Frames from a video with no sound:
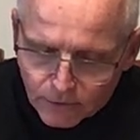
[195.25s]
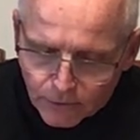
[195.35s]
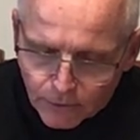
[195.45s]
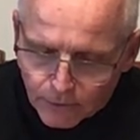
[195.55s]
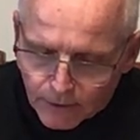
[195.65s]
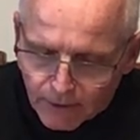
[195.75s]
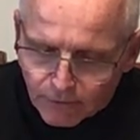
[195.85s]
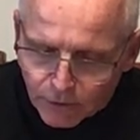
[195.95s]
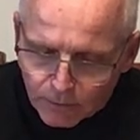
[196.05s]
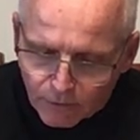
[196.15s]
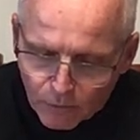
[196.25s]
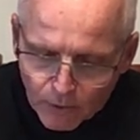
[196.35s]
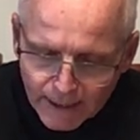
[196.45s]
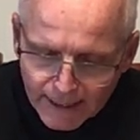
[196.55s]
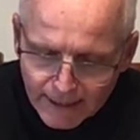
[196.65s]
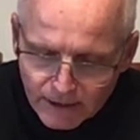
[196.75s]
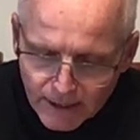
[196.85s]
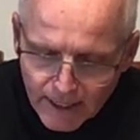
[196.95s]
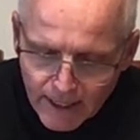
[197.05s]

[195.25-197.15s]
of you before kings.